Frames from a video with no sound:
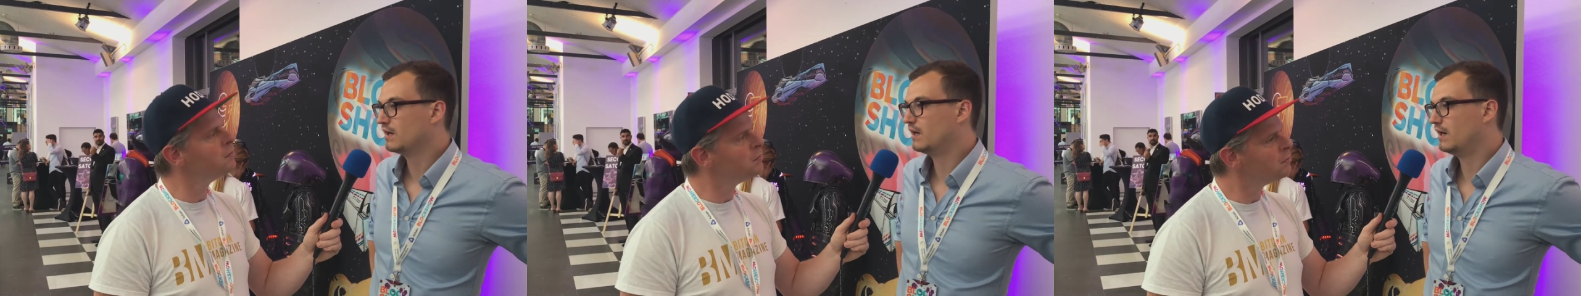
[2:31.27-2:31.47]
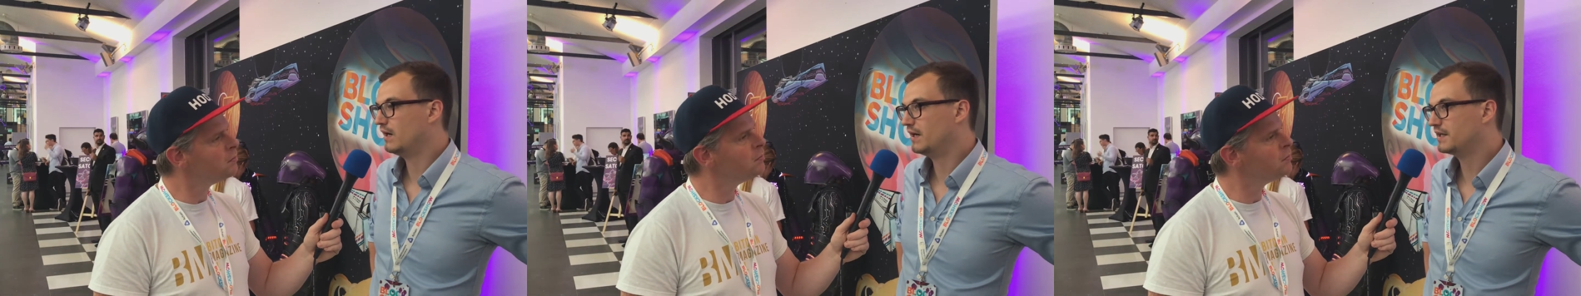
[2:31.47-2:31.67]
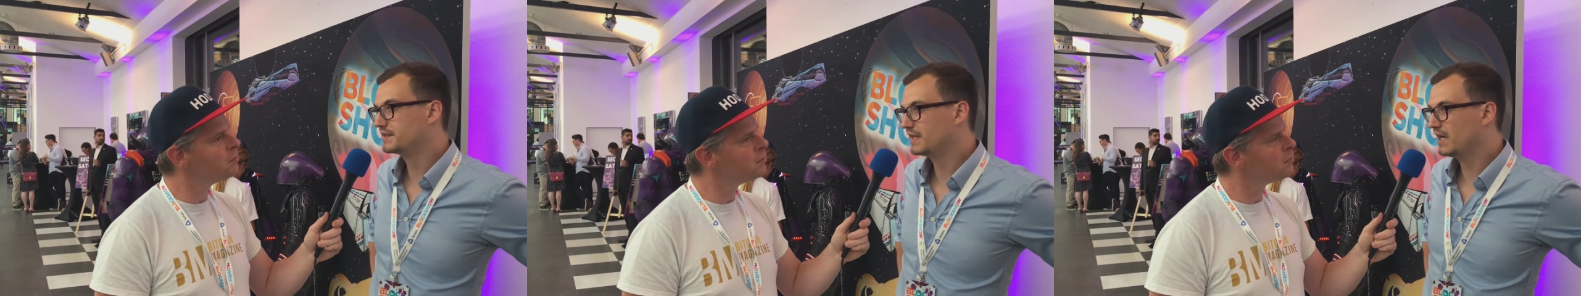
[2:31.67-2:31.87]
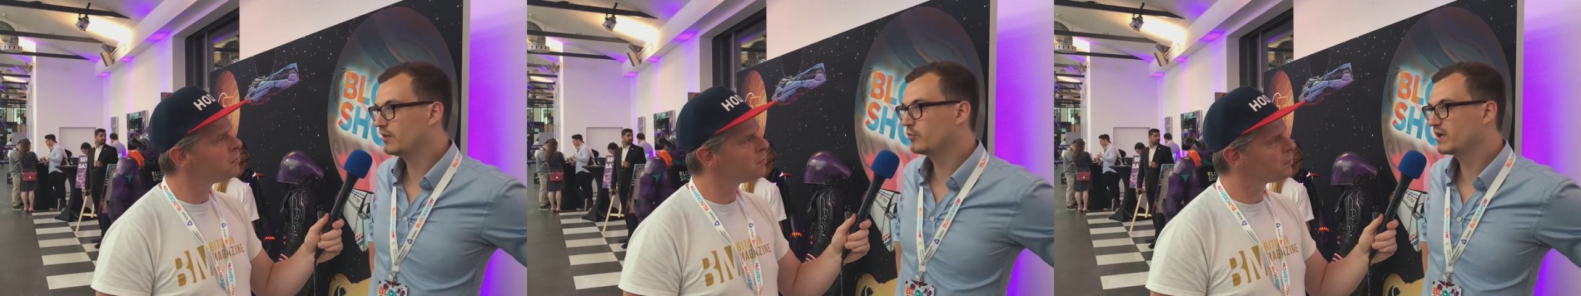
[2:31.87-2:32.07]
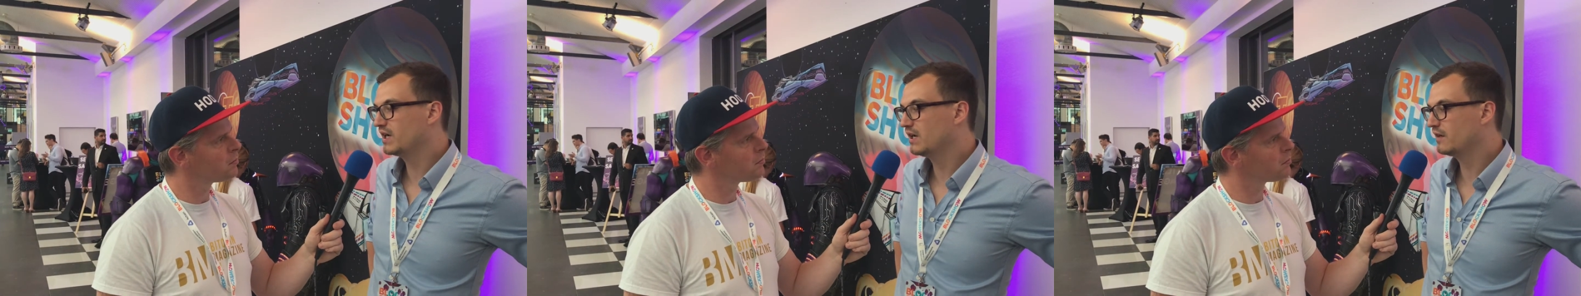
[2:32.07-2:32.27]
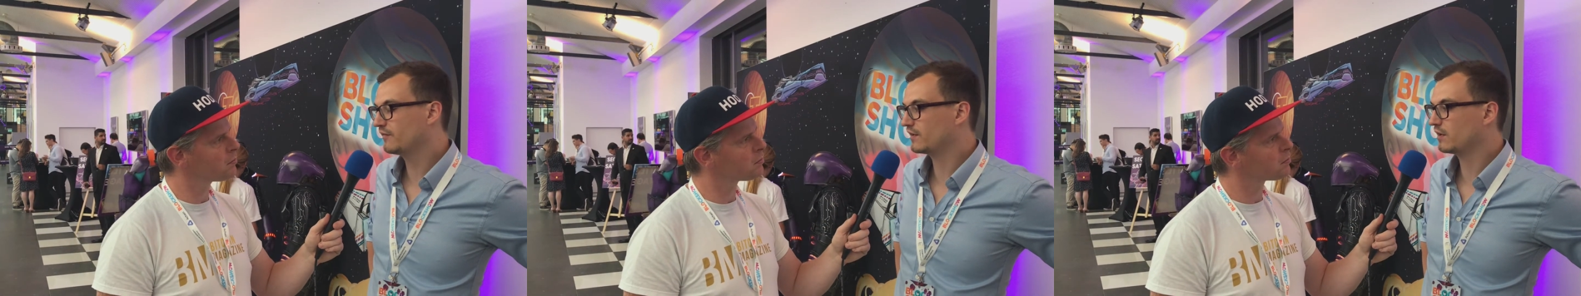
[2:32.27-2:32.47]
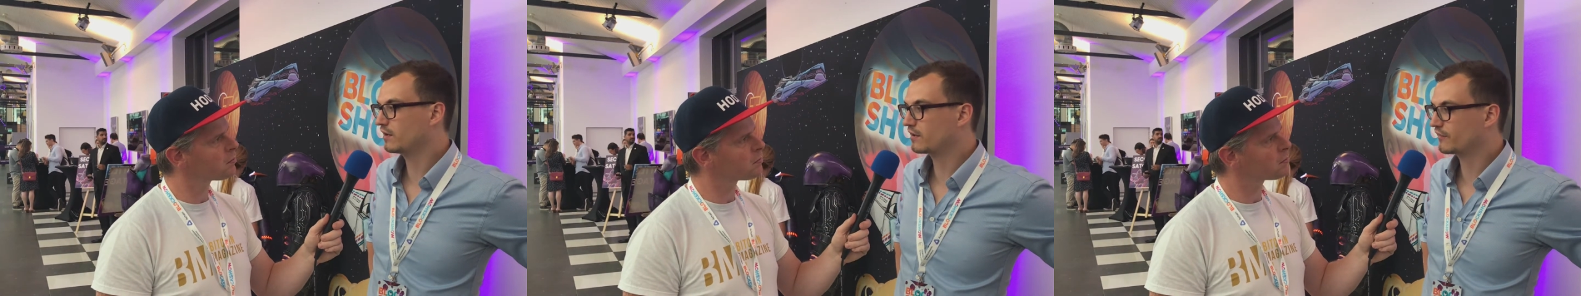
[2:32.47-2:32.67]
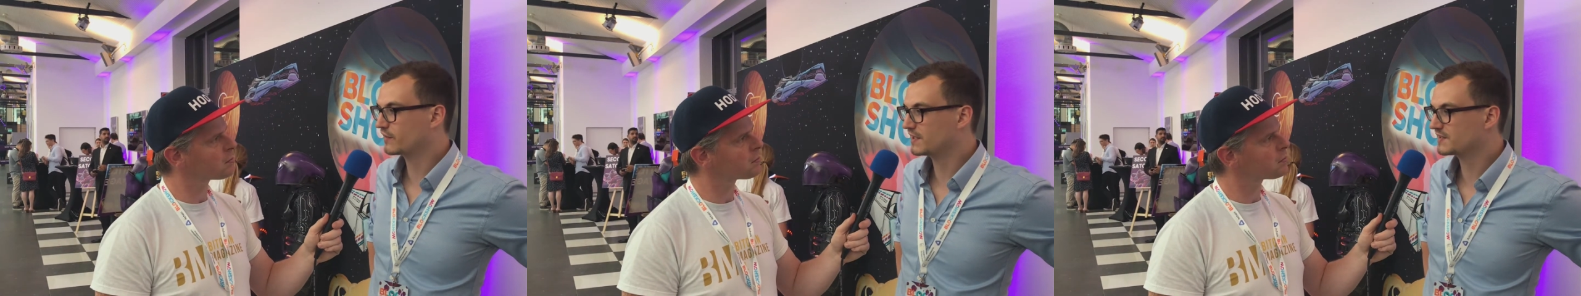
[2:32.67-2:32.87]
Speaker 1: Uh, there we have a lot
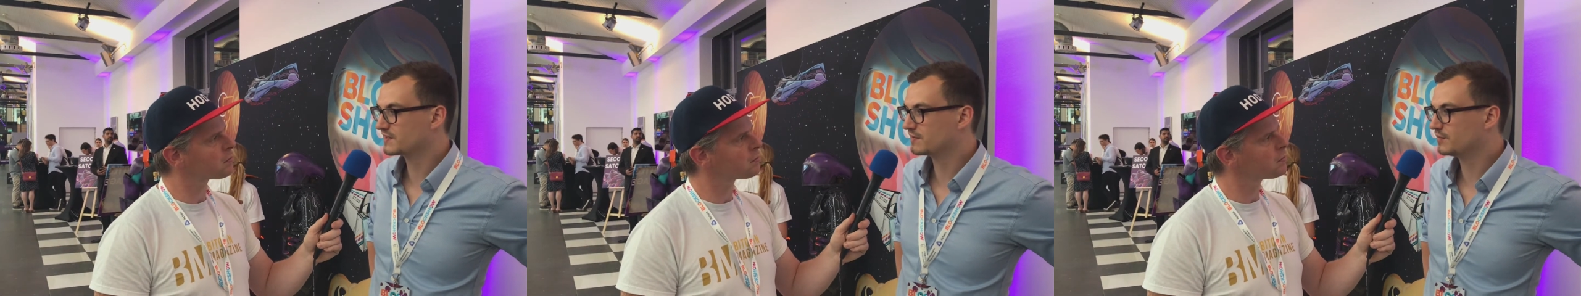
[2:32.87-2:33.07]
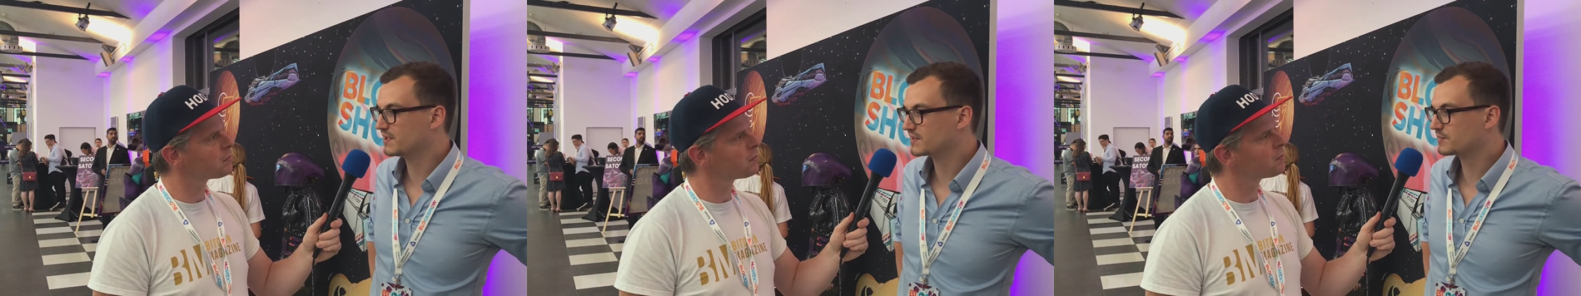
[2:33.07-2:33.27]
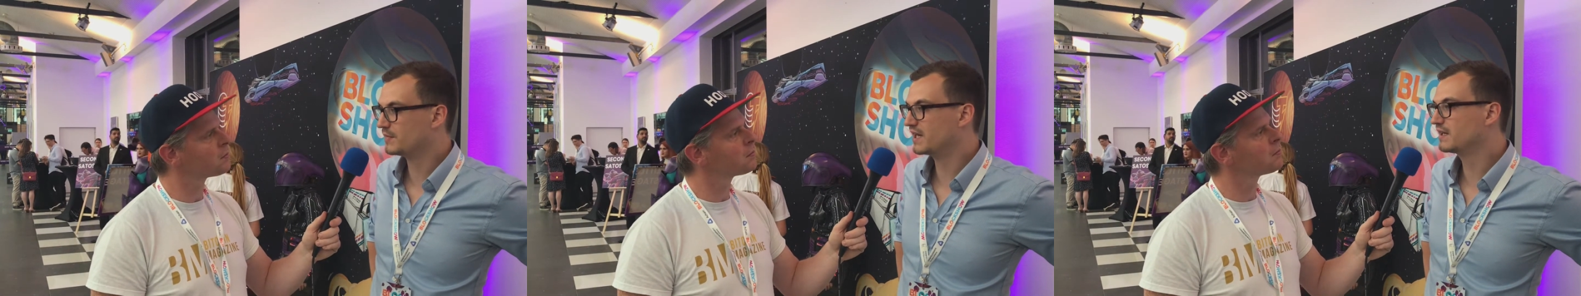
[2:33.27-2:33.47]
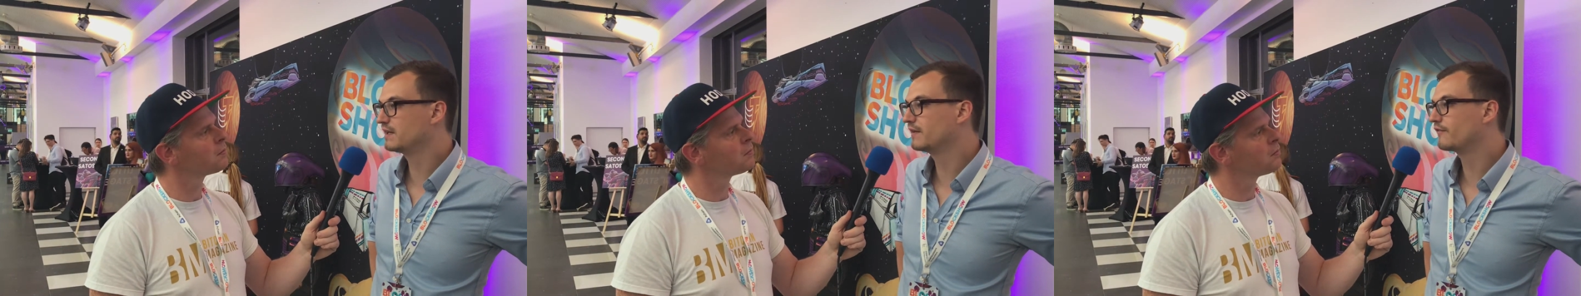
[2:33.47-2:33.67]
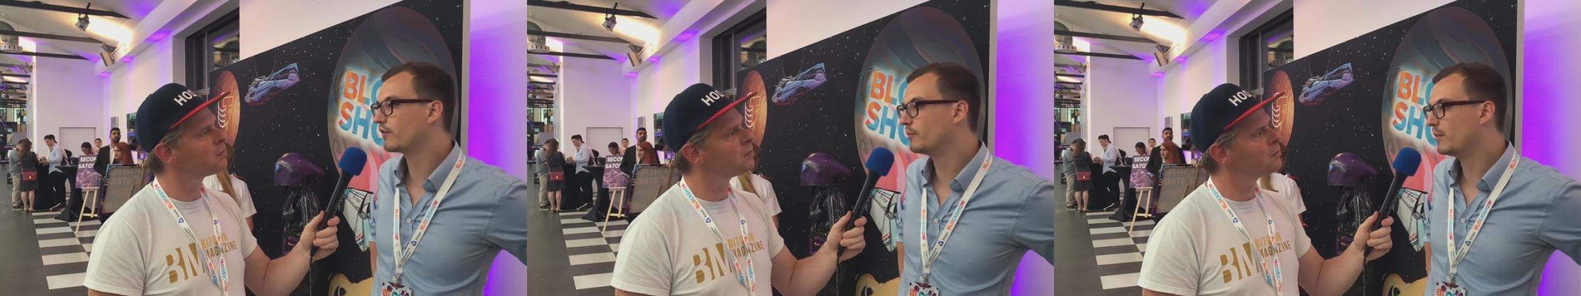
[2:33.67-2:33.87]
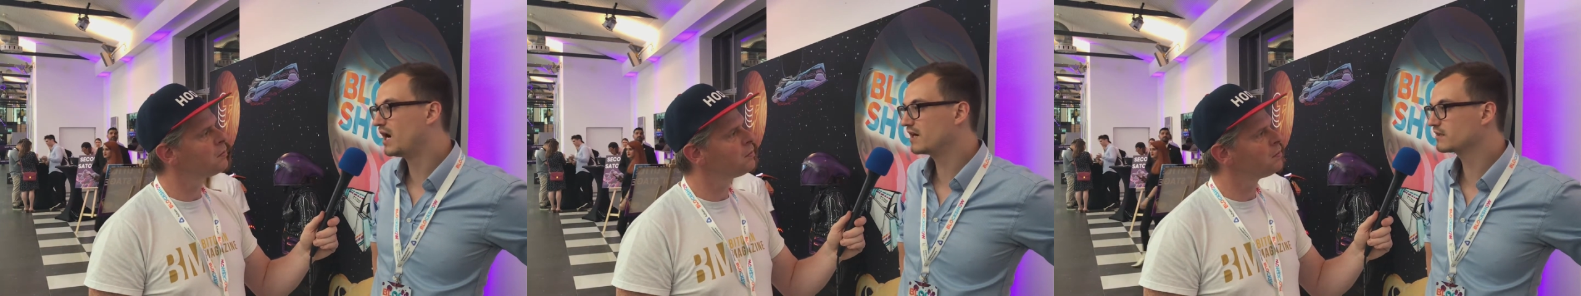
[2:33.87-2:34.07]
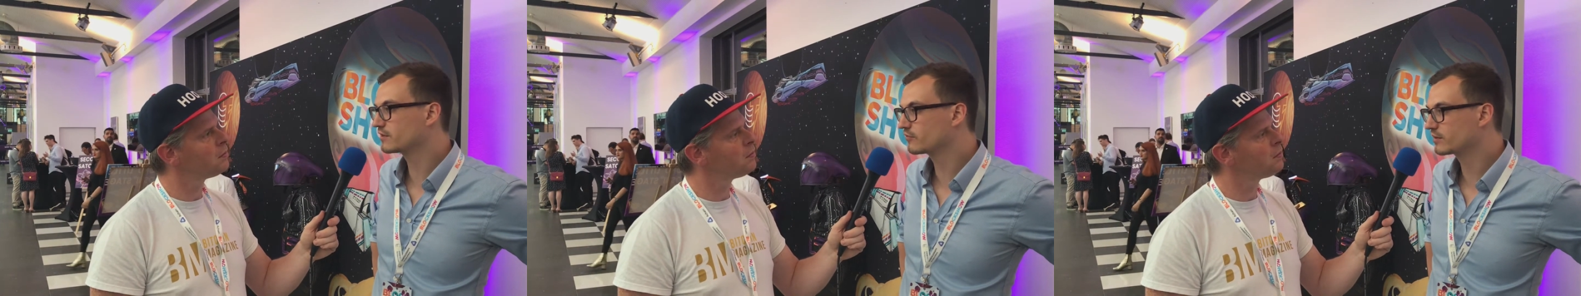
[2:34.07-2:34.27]
of customers, mainly from market